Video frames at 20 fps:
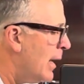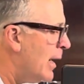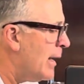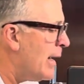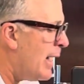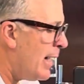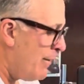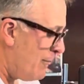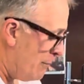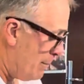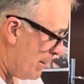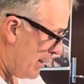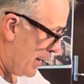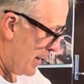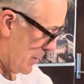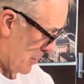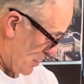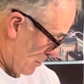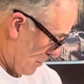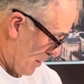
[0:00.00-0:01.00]
not everybody
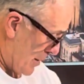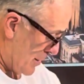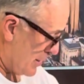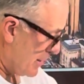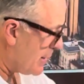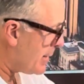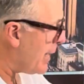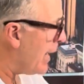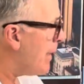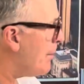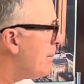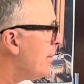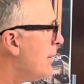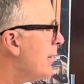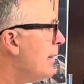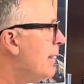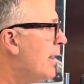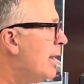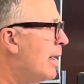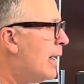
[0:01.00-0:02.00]
gets to watch the tape,
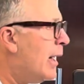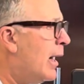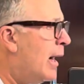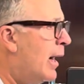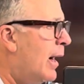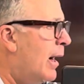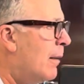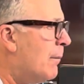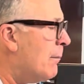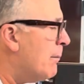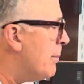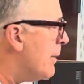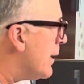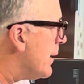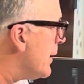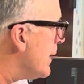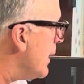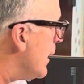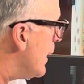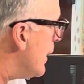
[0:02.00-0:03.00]

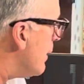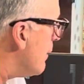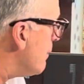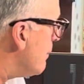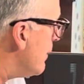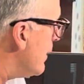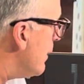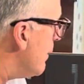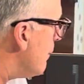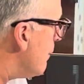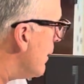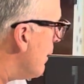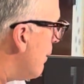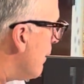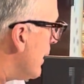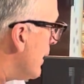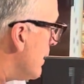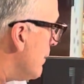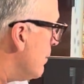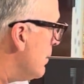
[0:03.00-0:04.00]
we
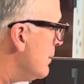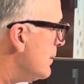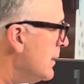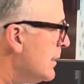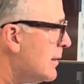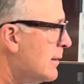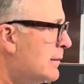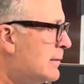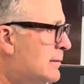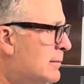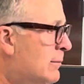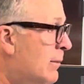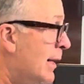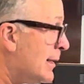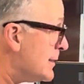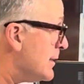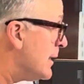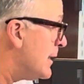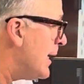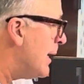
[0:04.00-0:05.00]
all get to,
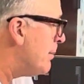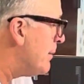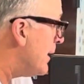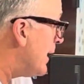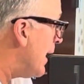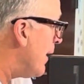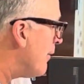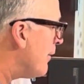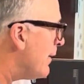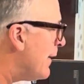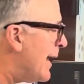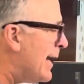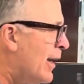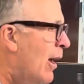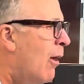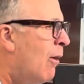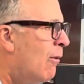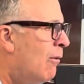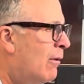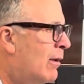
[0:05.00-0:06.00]
watch the tape together. They
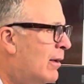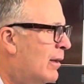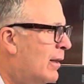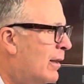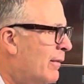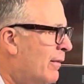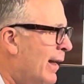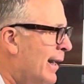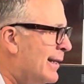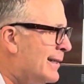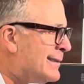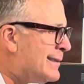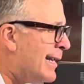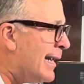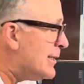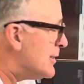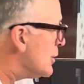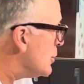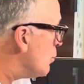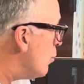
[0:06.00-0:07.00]
know that it's
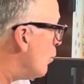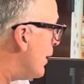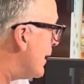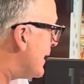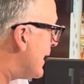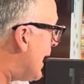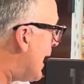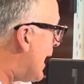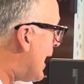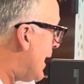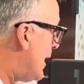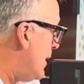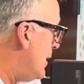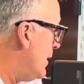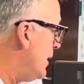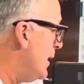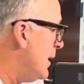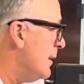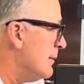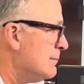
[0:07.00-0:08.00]
not just one guy.
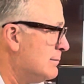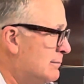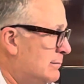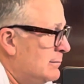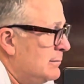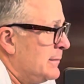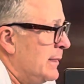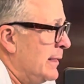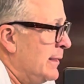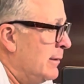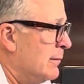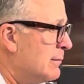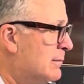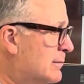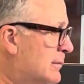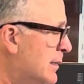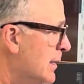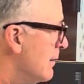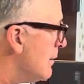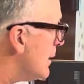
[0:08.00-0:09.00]
And I know,
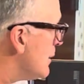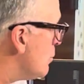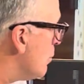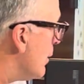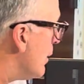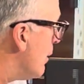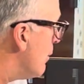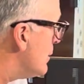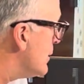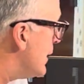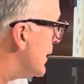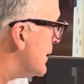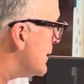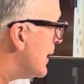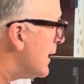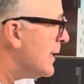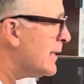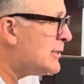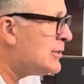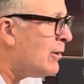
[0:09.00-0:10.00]
that's where it always gets.
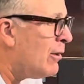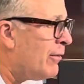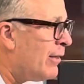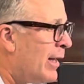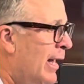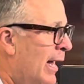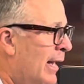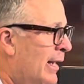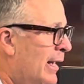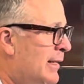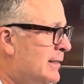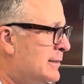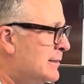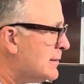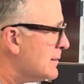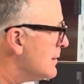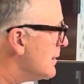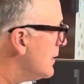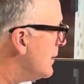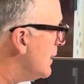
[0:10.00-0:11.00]
He gets all the highlights
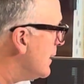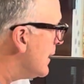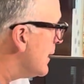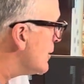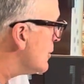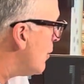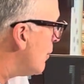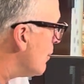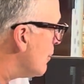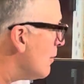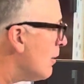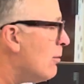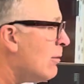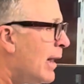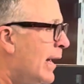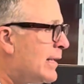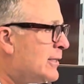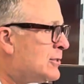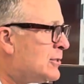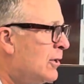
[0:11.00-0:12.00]
and gets all the
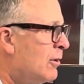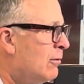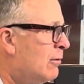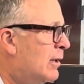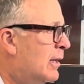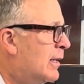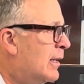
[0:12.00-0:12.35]
lowlights. So,